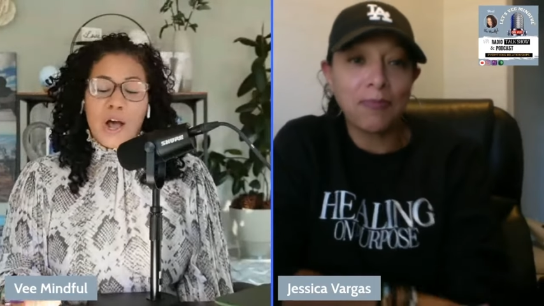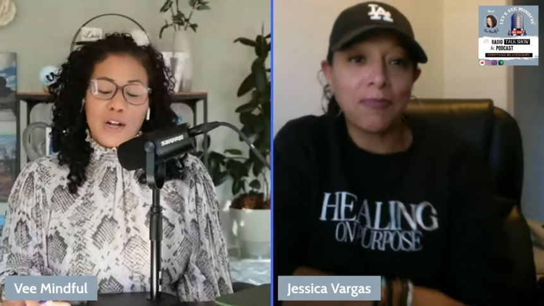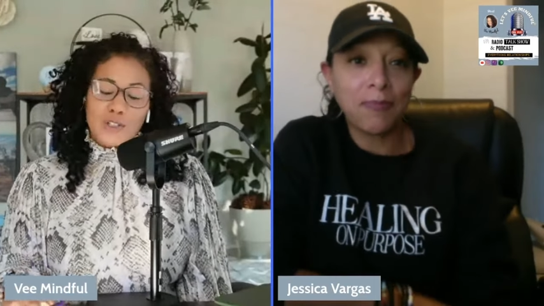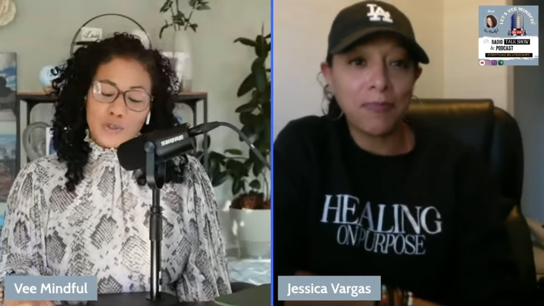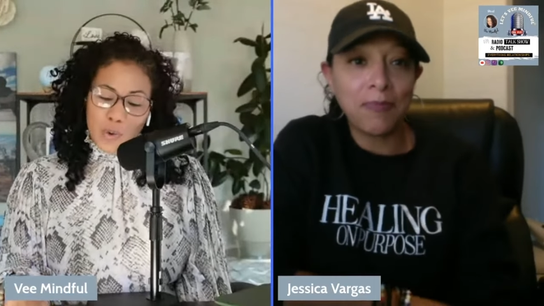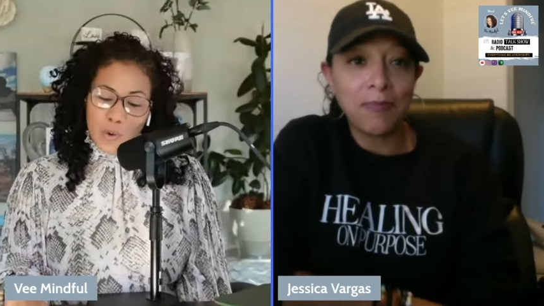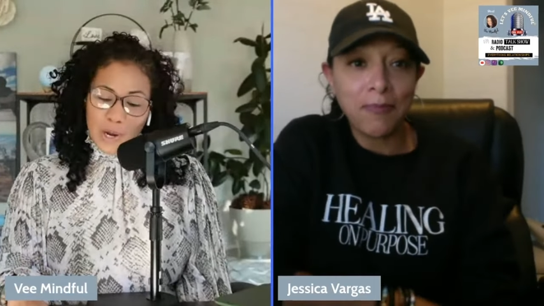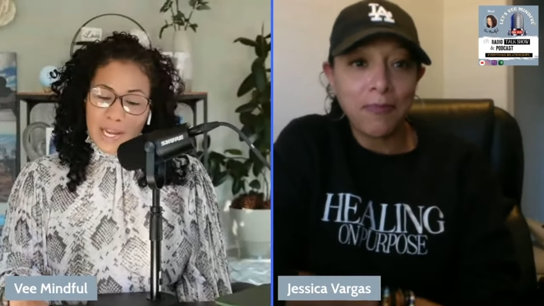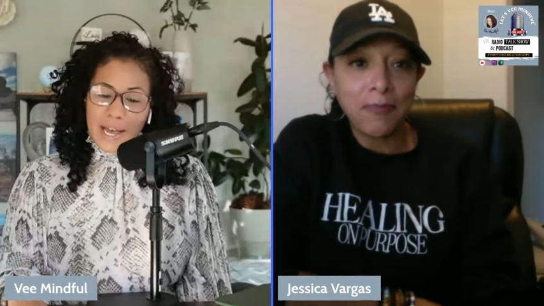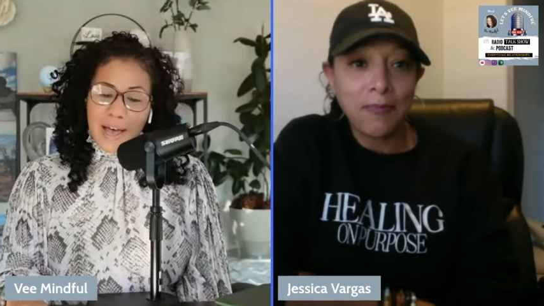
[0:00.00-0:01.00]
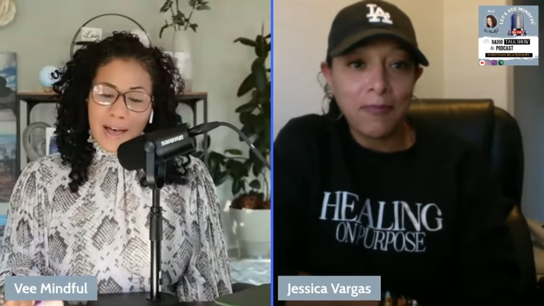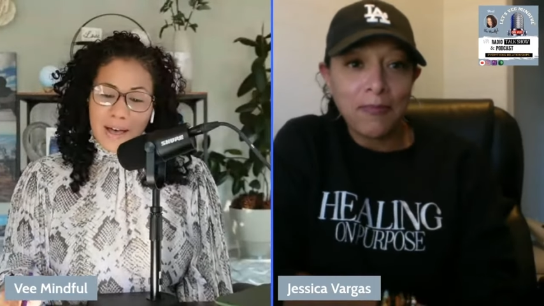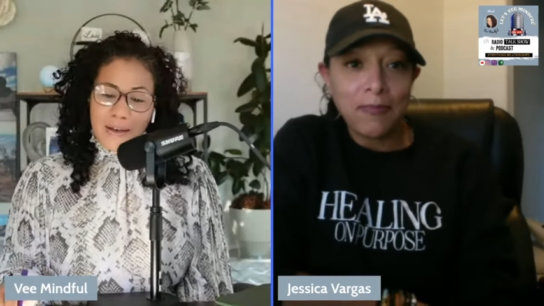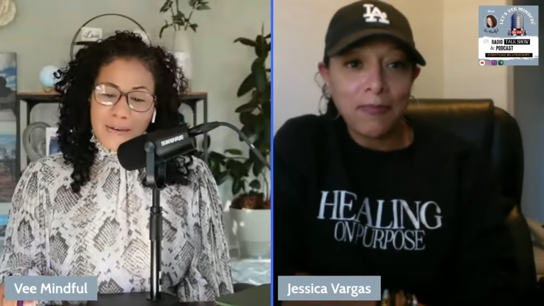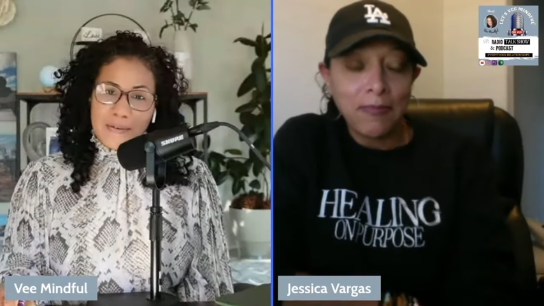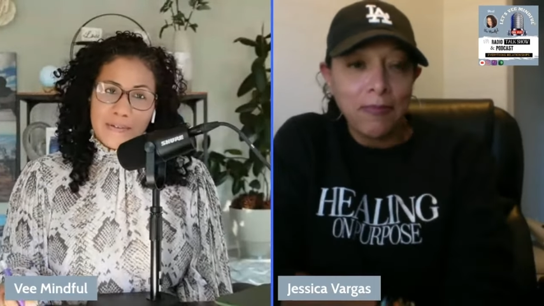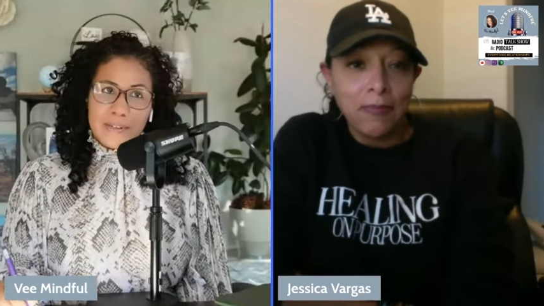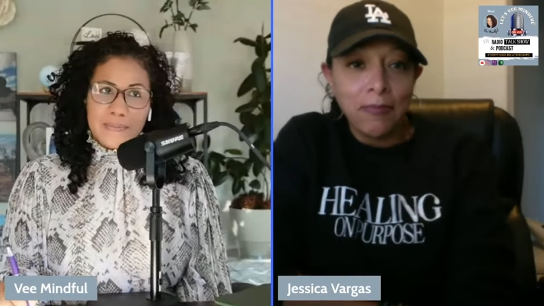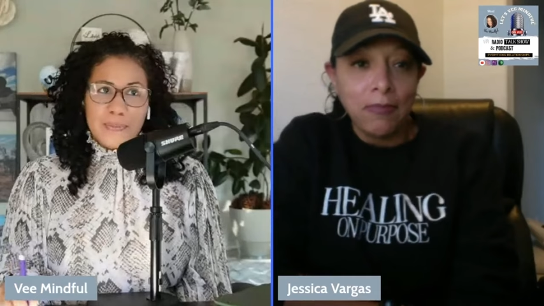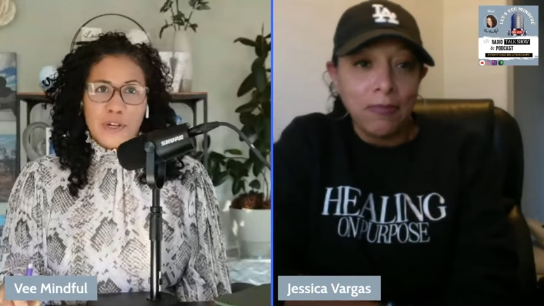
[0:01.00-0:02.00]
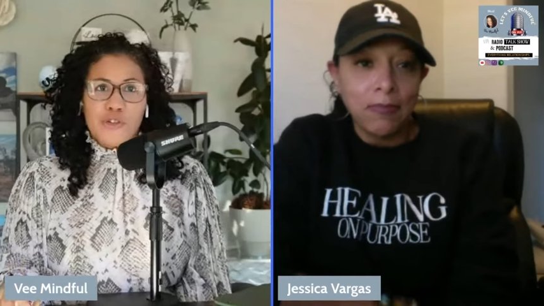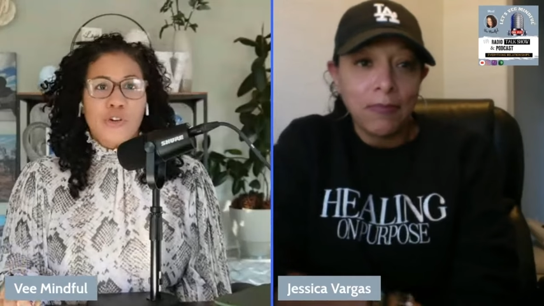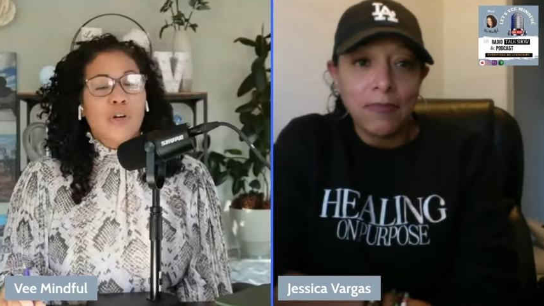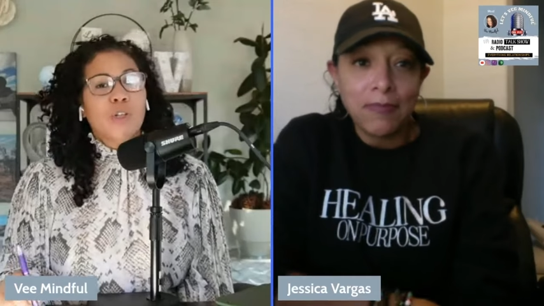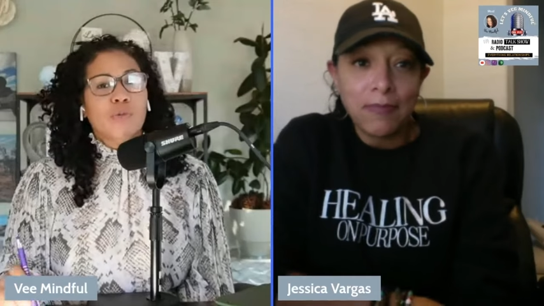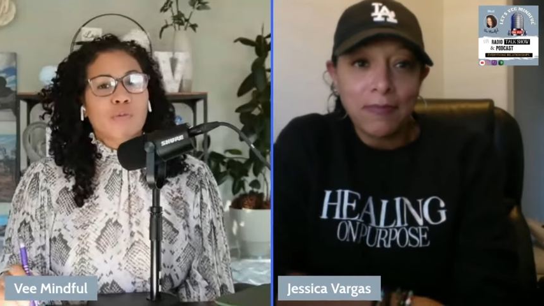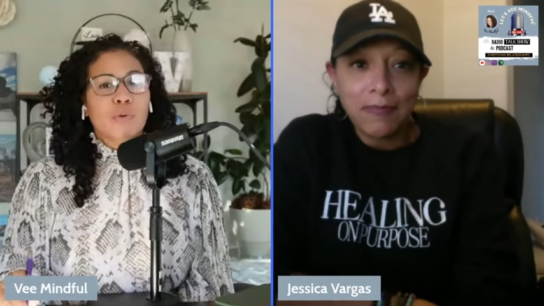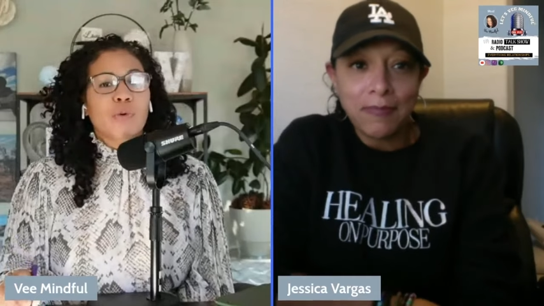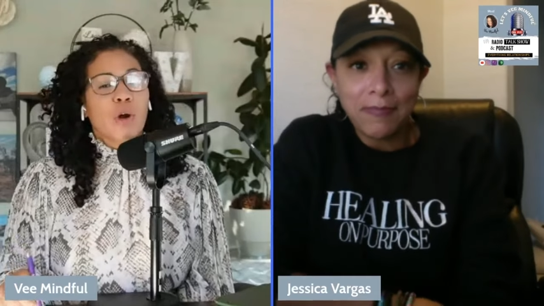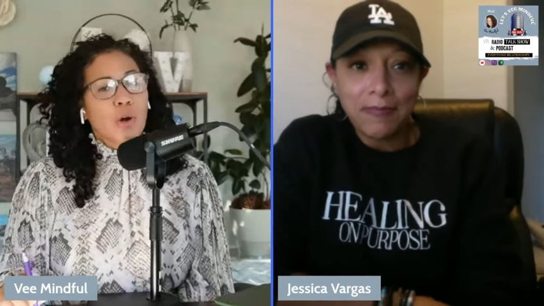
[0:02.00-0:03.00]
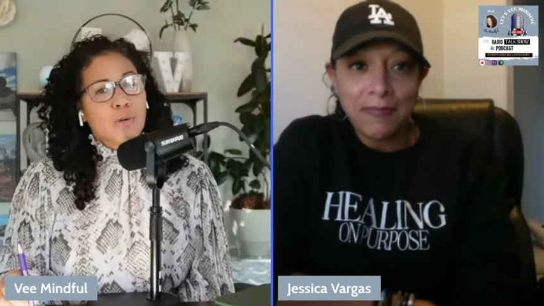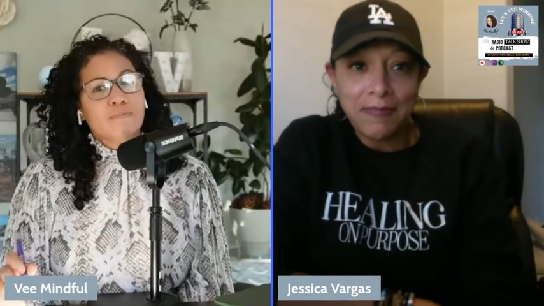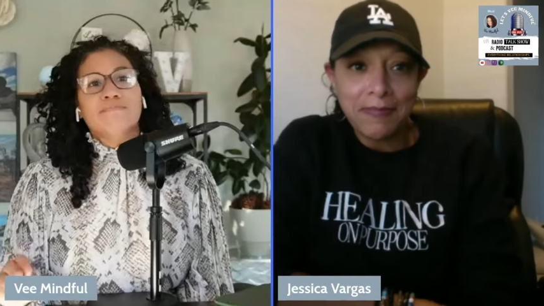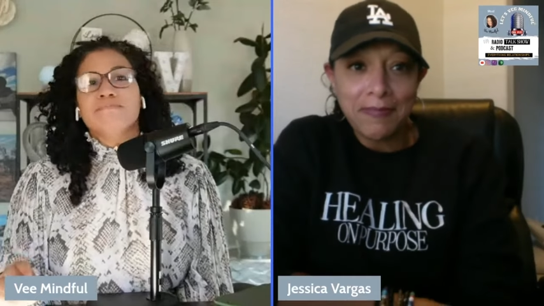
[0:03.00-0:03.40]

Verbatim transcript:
Speaker 1: her story of a journey through hurt